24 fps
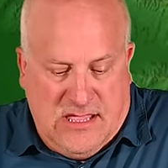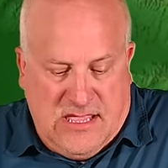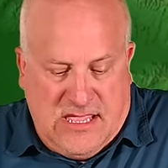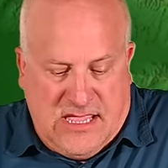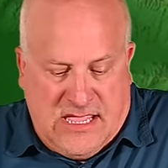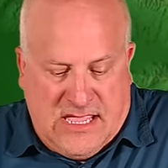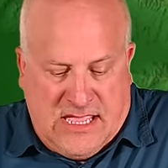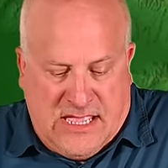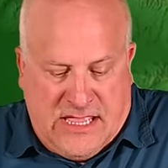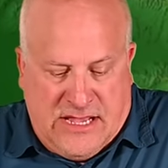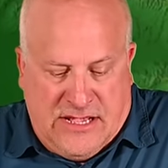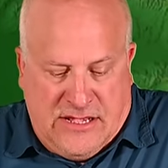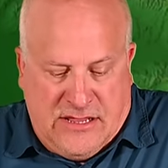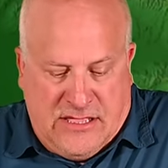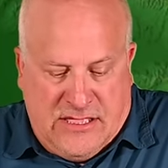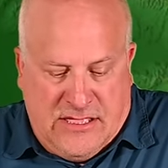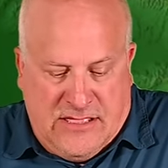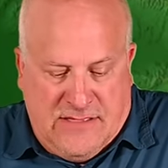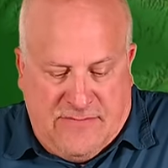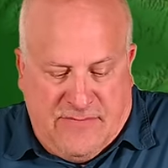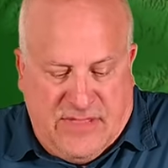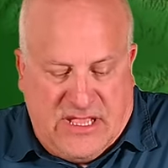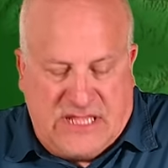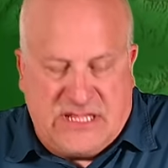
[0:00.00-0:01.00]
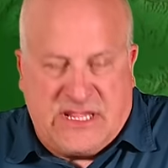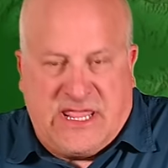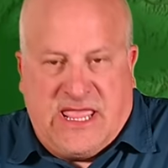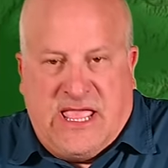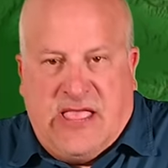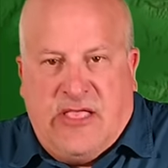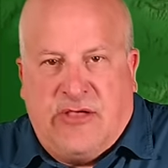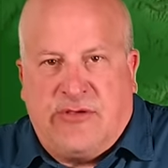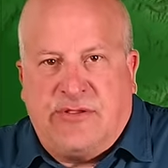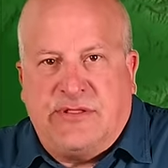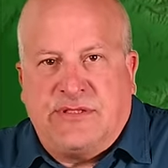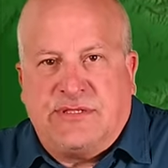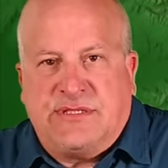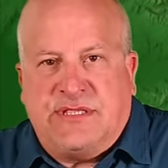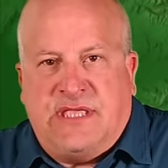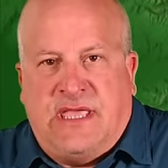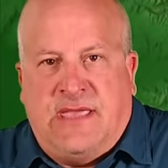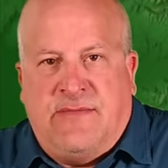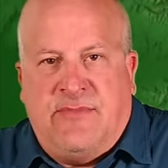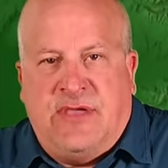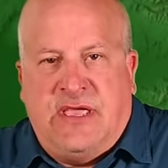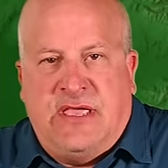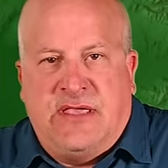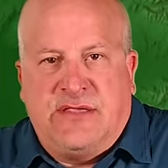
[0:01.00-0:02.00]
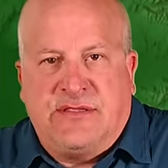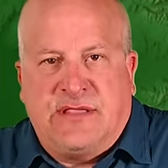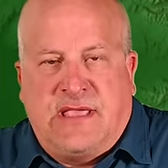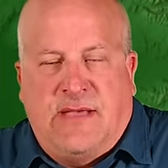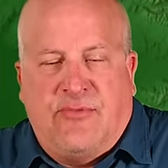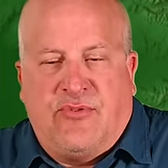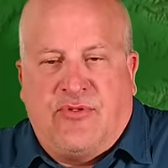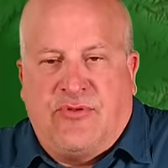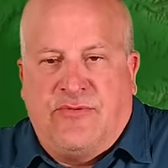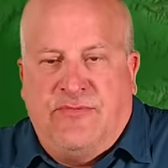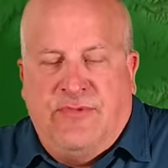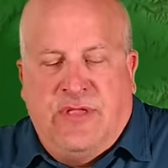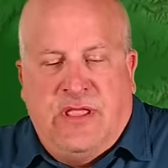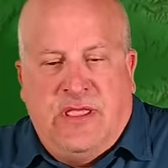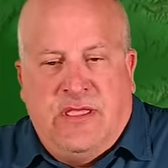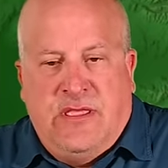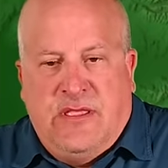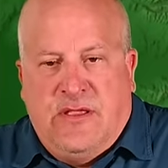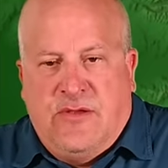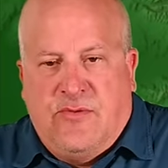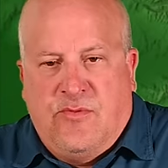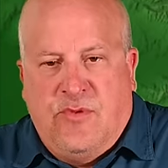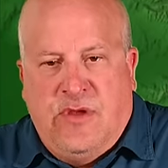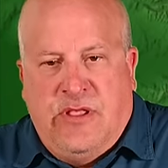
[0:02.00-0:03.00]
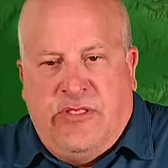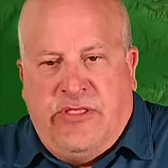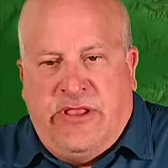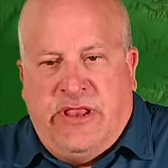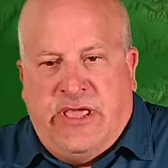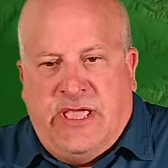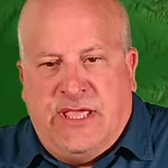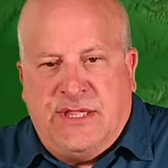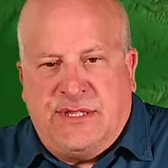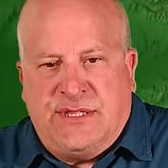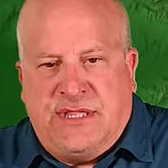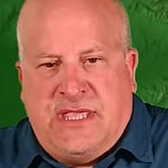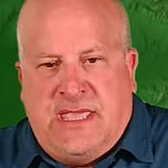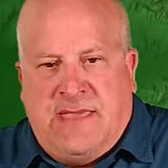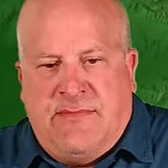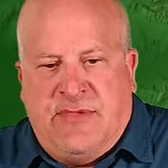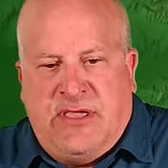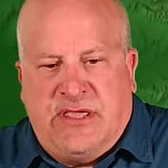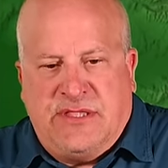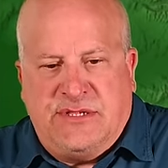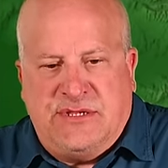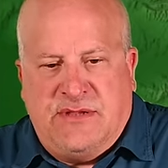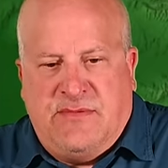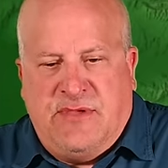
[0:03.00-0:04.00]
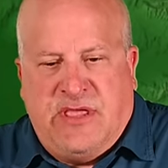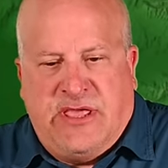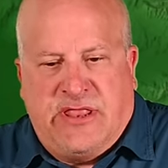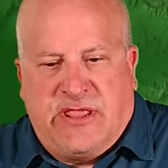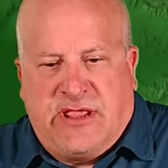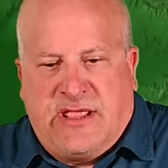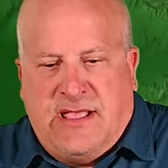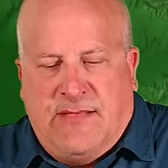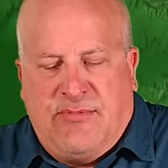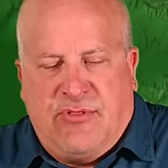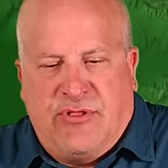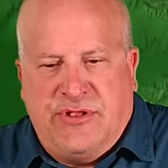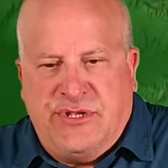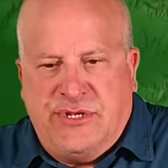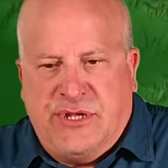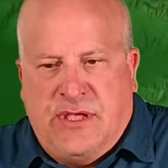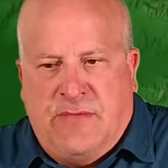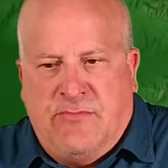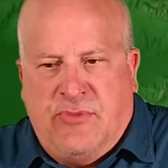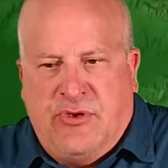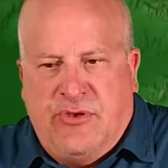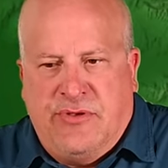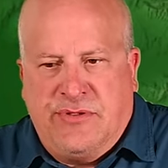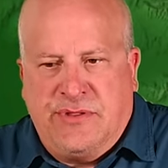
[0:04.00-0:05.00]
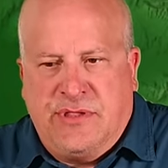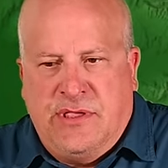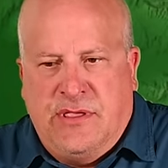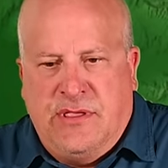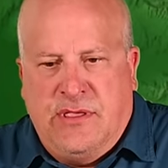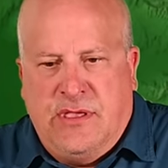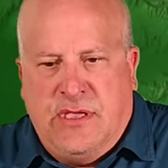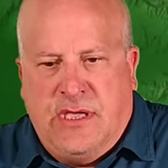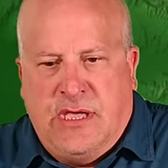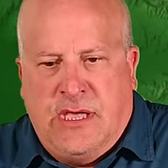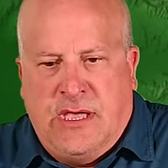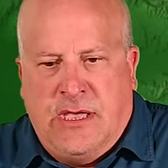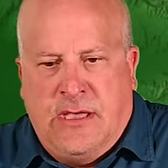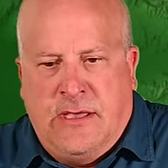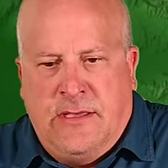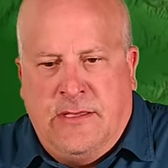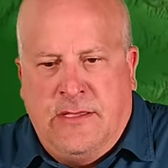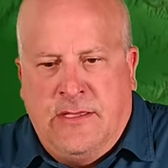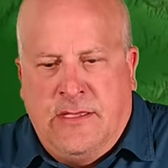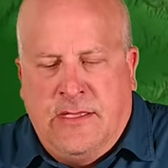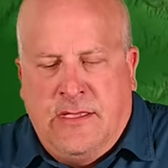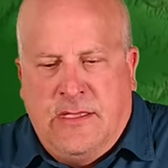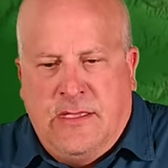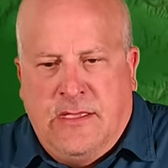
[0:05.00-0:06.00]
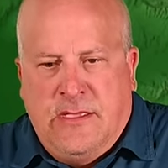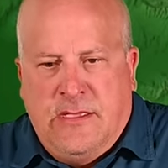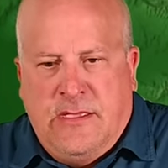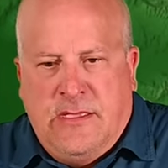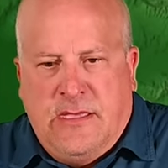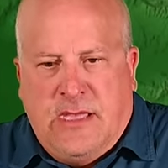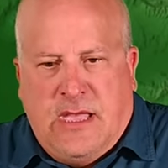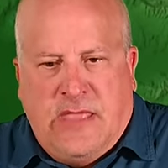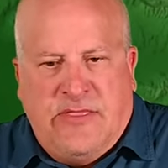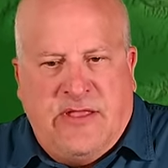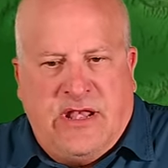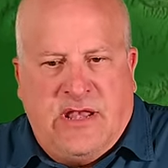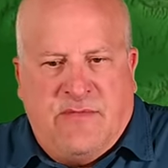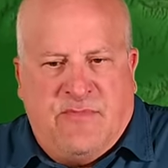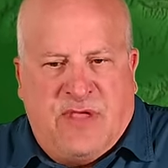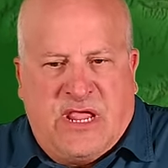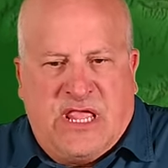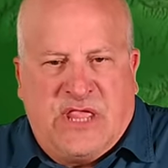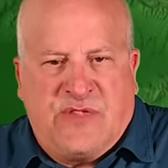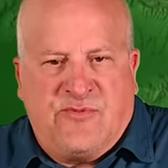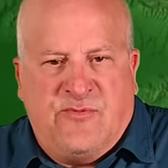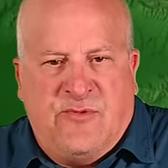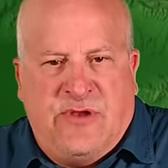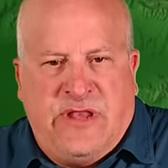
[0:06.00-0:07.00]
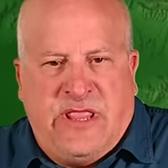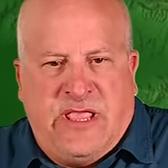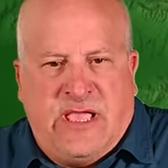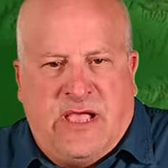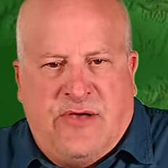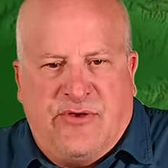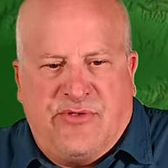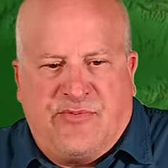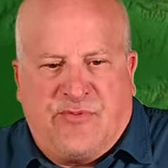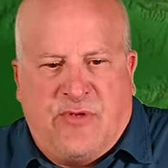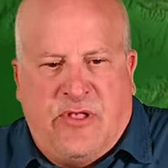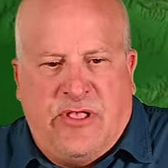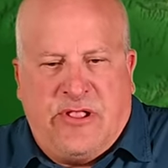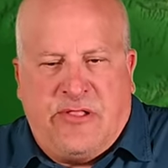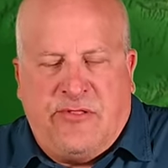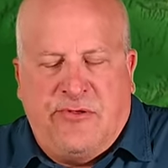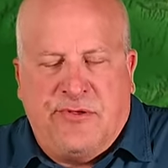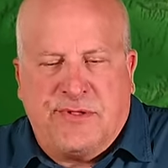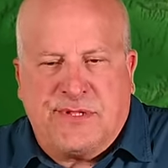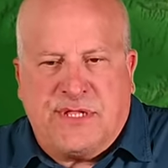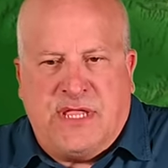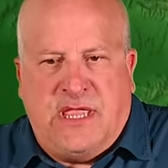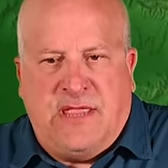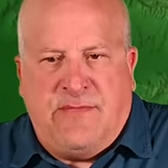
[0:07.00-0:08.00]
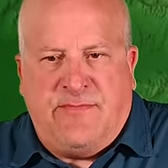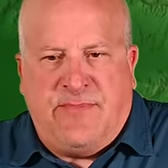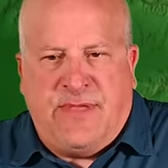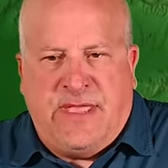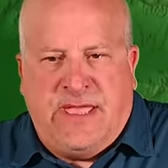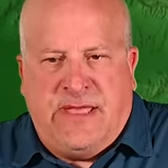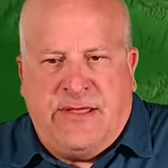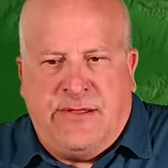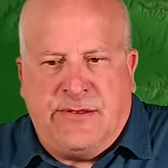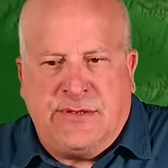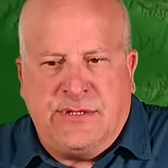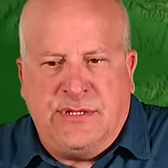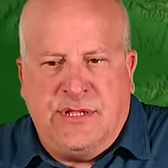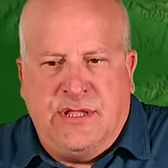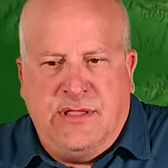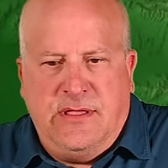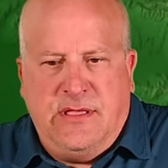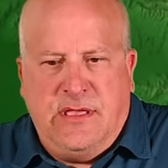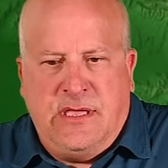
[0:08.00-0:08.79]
And mixed calicos and sand bass, a couple of really nice sand bass. Jimmy got a couple of jumbos. I think the biggest one he got was probably close to 8 pounds.